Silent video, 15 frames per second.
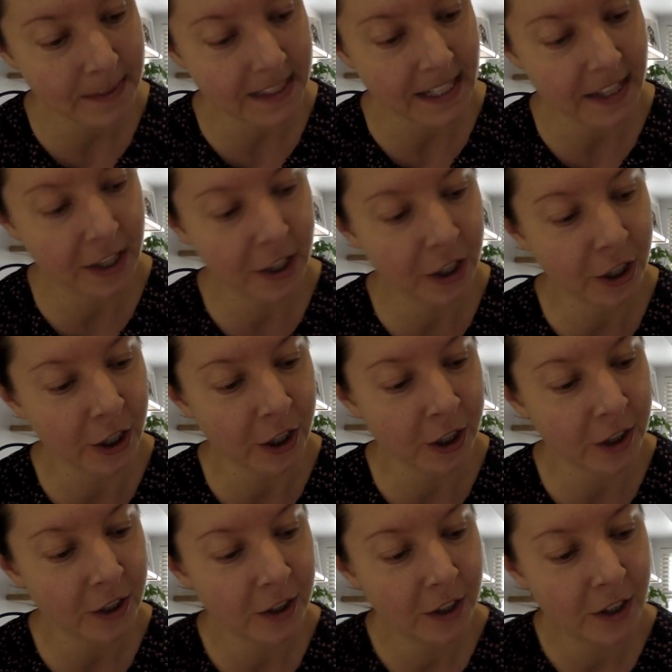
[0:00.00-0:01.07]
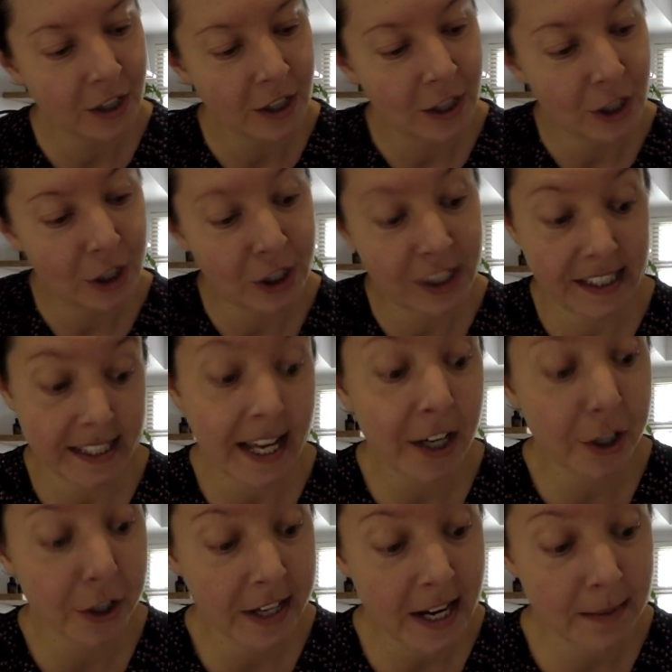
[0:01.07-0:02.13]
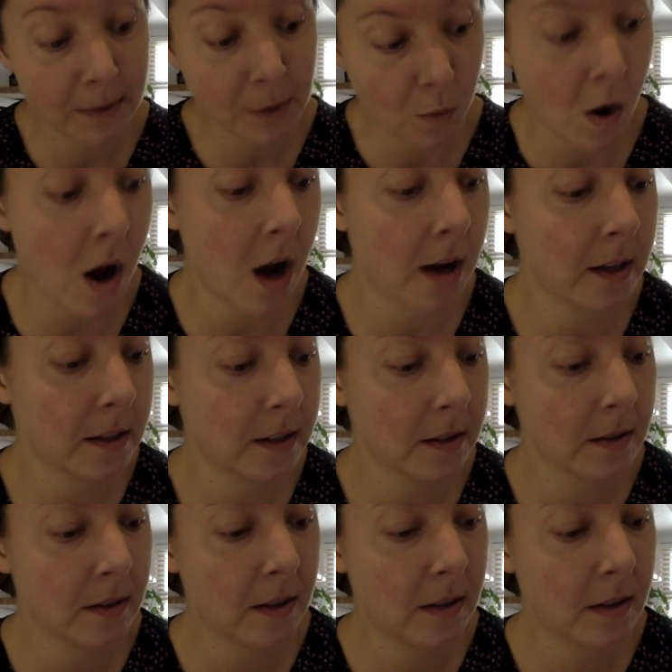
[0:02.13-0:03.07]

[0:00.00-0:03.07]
said the girl. "She said her name's Roz."